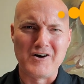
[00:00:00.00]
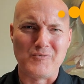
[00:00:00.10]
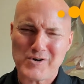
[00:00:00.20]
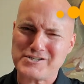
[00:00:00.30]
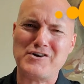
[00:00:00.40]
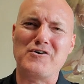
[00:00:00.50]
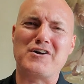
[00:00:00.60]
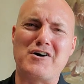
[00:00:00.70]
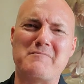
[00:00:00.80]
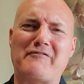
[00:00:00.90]
What's
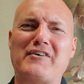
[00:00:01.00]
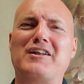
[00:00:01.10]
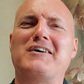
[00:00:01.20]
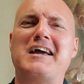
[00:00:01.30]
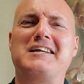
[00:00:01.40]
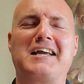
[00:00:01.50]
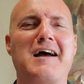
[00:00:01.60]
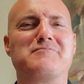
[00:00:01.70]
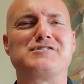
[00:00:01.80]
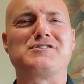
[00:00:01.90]
going on, my fellow
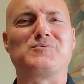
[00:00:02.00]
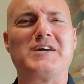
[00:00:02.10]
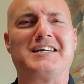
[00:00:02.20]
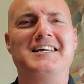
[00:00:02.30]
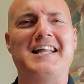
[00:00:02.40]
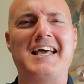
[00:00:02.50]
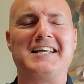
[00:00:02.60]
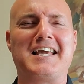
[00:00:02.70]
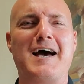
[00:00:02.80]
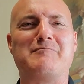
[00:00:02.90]
handicappers? This is Weekend
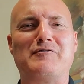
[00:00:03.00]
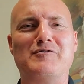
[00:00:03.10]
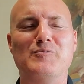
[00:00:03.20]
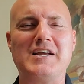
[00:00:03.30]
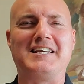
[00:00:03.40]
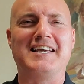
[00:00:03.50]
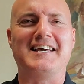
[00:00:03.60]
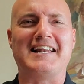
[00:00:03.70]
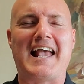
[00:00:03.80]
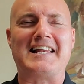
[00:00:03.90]
Handicapper from
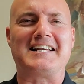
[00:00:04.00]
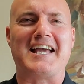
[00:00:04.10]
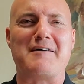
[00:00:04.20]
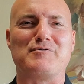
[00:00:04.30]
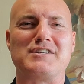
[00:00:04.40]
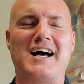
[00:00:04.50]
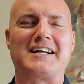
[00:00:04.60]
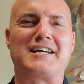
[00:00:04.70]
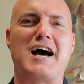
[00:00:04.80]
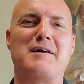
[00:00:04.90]

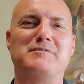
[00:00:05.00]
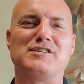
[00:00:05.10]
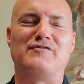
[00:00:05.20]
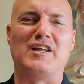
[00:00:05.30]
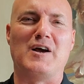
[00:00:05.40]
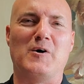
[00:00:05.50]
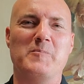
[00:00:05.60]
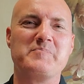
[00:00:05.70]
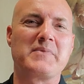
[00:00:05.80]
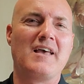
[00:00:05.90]
weekendhandicapper.com. In this
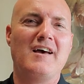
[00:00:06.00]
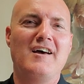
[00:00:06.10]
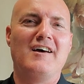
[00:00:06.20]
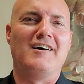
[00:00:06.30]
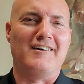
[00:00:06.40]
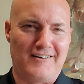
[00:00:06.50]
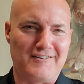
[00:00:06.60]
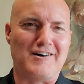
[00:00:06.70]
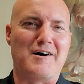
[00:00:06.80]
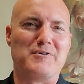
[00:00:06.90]
video,
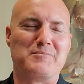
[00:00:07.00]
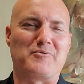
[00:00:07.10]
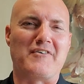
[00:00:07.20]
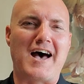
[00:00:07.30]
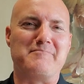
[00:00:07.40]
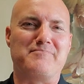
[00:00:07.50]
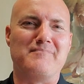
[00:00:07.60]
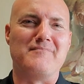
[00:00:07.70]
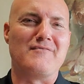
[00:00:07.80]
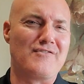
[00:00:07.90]
I'm going to provide
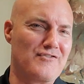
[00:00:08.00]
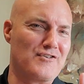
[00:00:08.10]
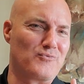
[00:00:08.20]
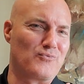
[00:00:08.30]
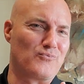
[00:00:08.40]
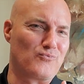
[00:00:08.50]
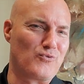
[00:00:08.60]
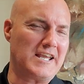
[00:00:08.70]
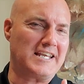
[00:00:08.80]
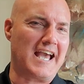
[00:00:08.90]
the
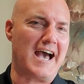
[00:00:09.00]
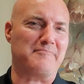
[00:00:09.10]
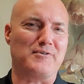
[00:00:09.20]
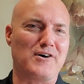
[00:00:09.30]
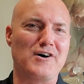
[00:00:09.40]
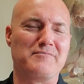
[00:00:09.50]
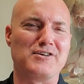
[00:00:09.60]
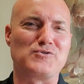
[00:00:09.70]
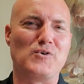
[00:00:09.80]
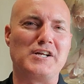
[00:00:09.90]
recap of
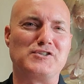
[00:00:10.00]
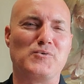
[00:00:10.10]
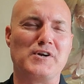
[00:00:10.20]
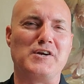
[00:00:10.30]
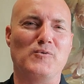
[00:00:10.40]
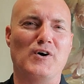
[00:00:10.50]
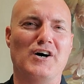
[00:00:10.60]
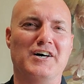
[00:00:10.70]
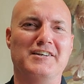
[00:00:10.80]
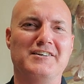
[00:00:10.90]
the
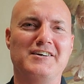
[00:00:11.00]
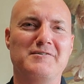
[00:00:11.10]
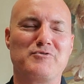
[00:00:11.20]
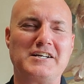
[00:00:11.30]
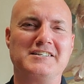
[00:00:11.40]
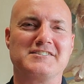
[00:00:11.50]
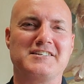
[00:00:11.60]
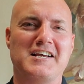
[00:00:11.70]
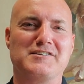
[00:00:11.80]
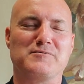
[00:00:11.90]
2021 Preakness
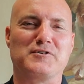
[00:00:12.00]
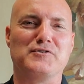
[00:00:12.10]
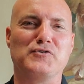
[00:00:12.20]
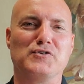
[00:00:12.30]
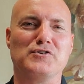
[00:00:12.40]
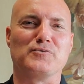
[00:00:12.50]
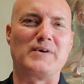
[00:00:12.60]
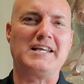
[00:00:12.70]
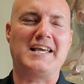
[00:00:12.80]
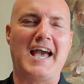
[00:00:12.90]
Stakes. We're going to do a little
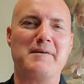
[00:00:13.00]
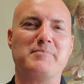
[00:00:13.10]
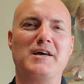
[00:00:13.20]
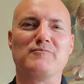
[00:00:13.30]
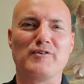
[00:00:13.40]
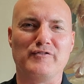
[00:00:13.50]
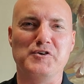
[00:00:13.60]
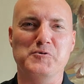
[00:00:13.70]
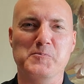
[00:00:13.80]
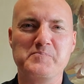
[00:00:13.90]
recap and
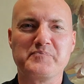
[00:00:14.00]
review.